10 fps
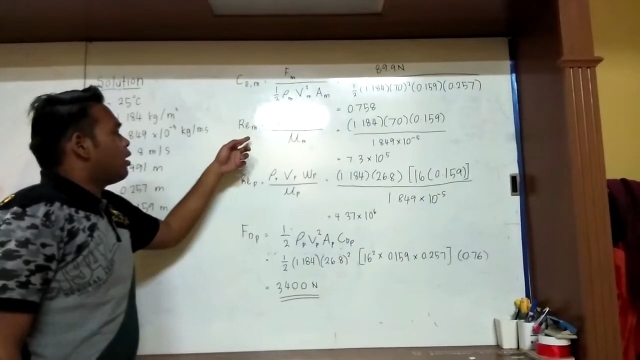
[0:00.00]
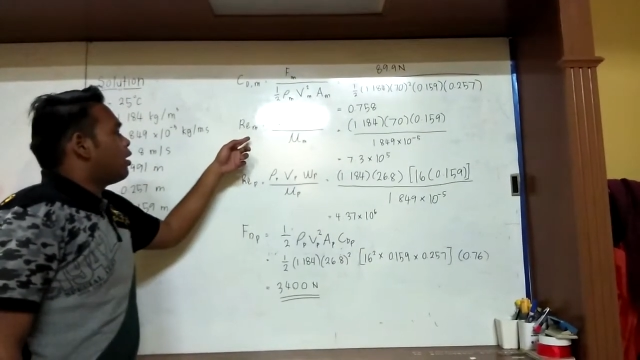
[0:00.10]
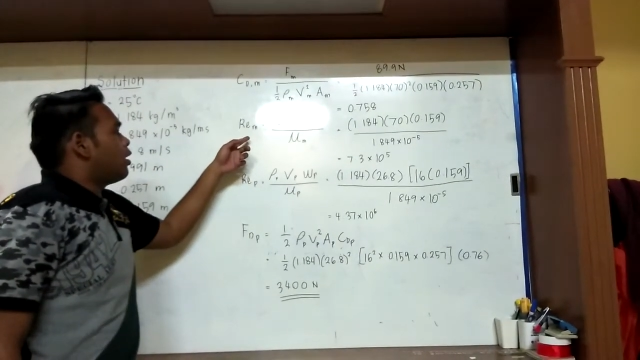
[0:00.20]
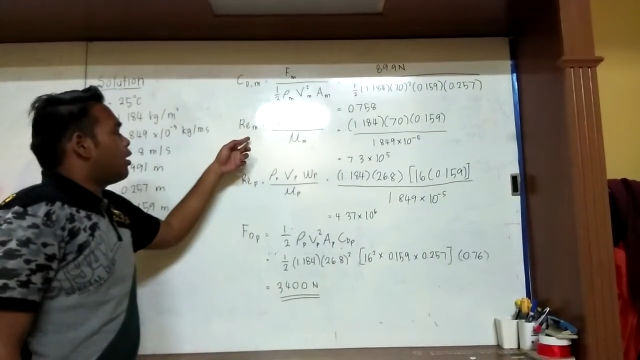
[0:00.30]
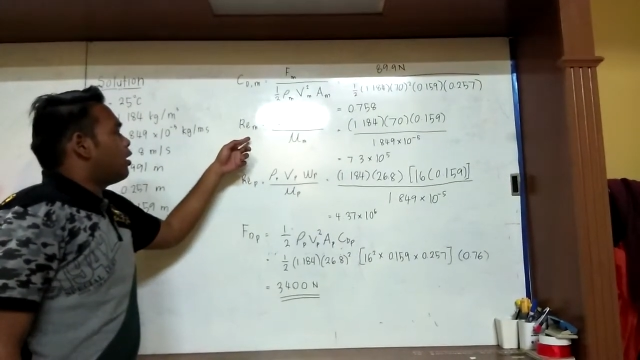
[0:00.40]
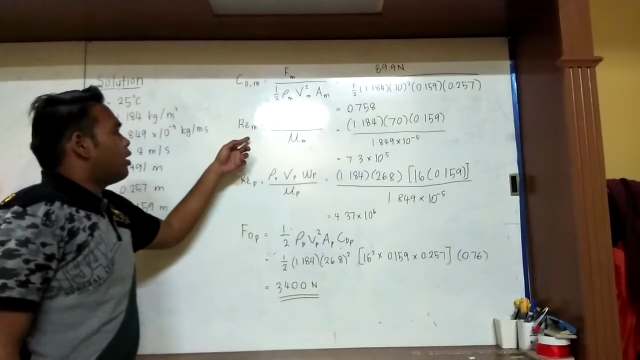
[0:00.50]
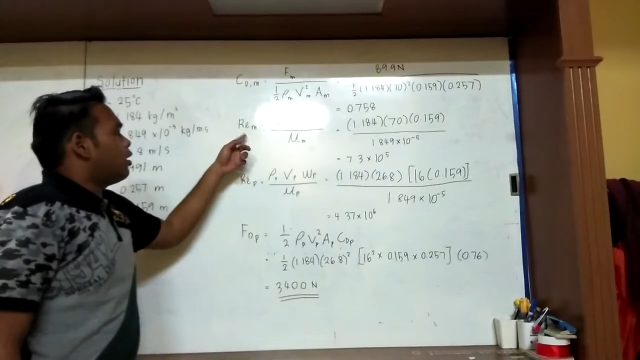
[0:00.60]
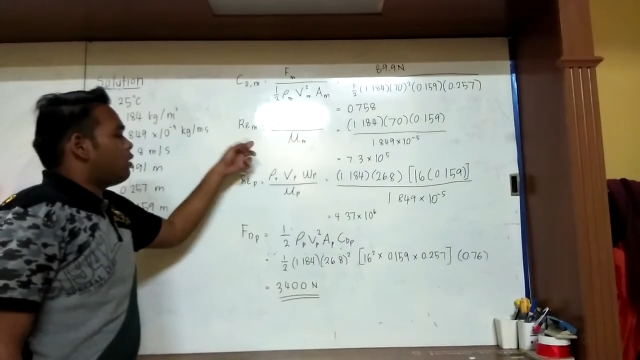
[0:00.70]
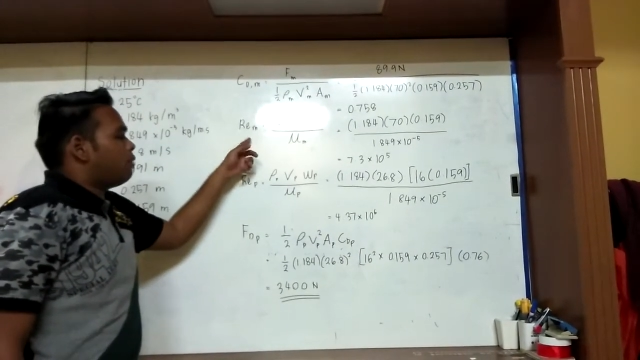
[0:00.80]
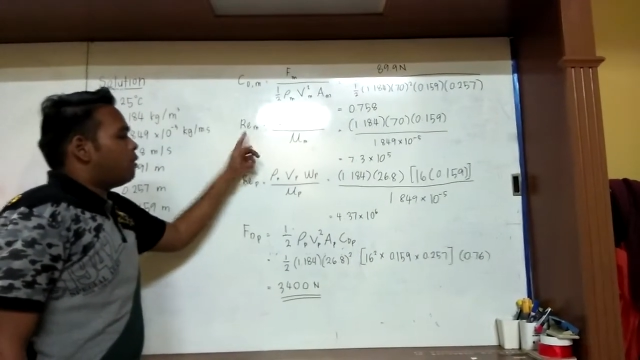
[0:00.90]

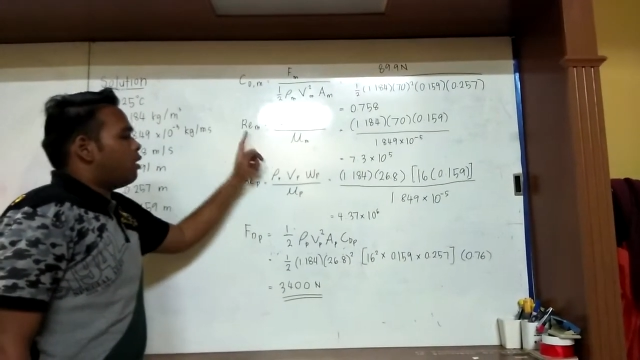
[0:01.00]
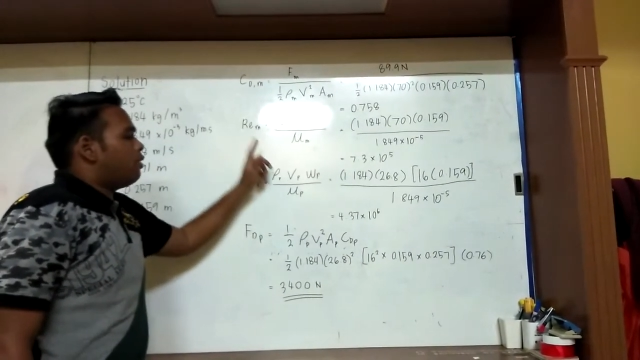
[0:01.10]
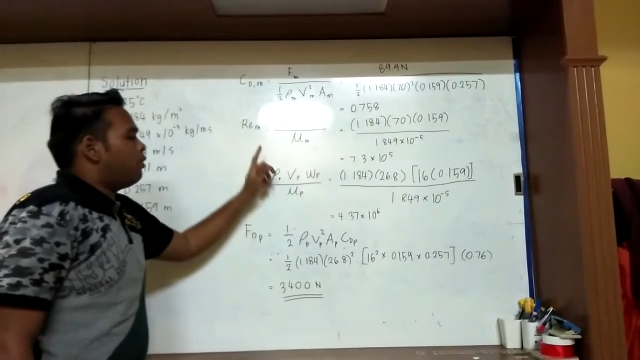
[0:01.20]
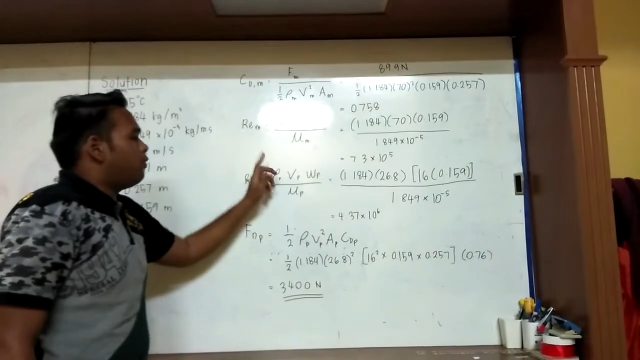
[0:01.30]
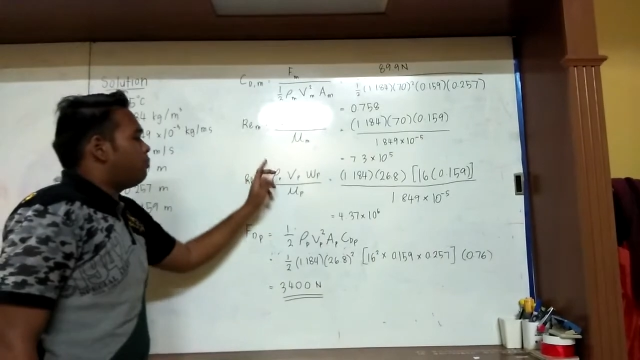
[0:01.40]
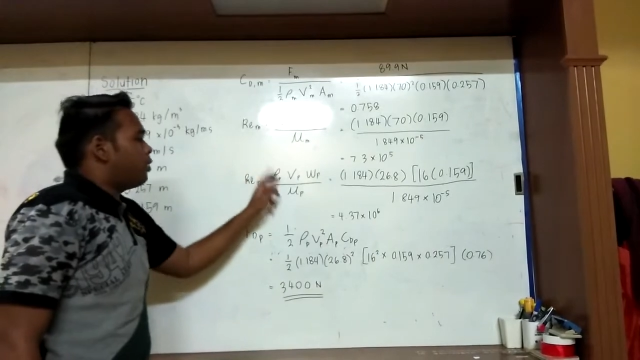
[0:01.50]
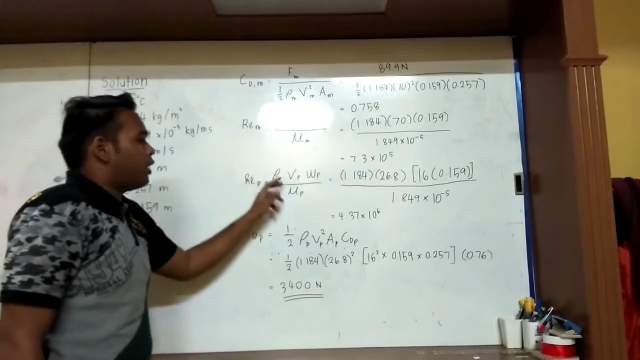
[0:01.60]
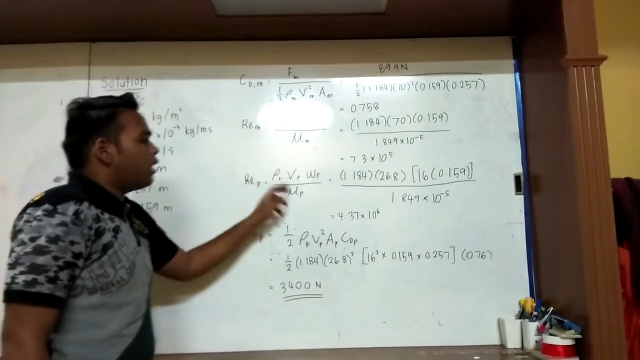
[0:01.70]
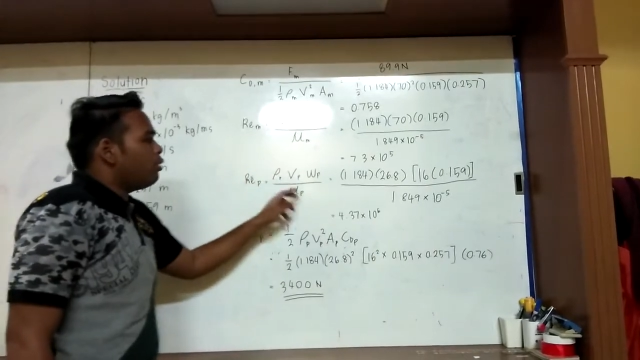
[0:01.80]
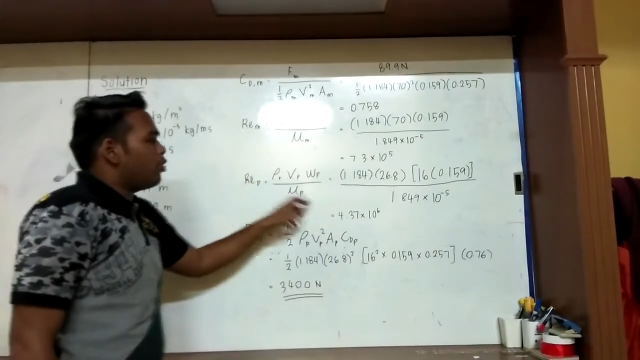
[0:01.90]
Reynolds number of
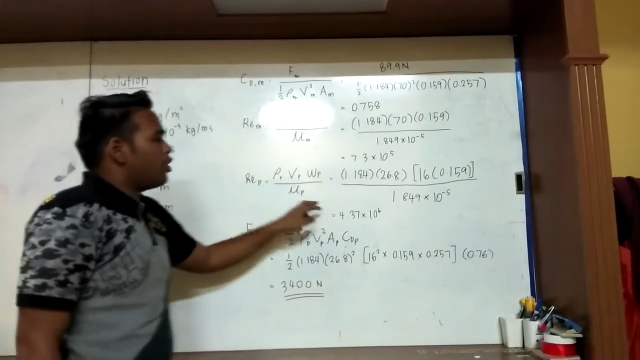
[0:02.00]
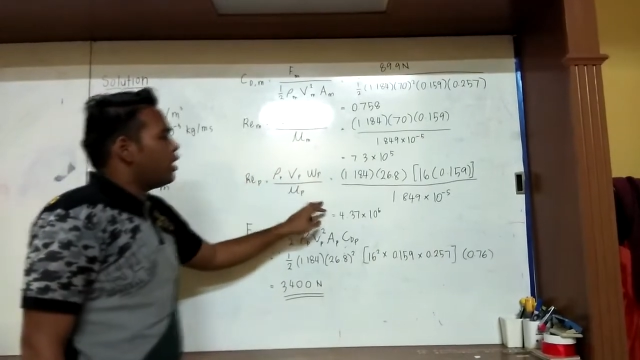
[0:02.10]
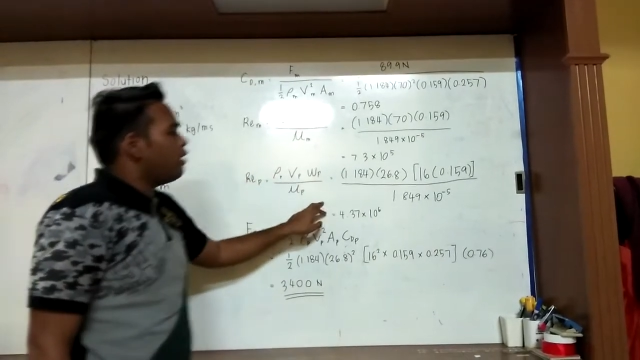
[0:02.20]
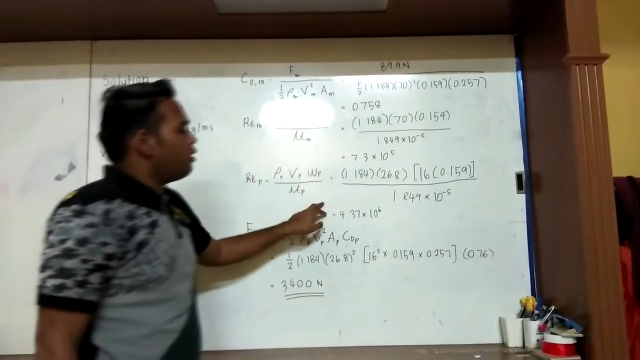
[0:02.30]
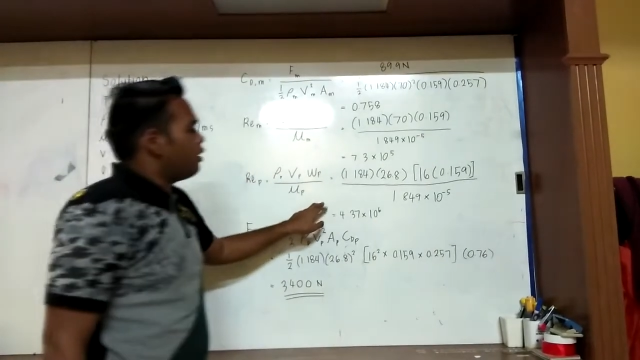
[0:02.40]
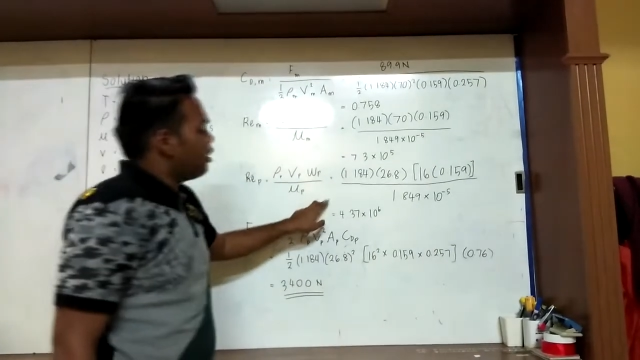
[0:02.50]
model, which is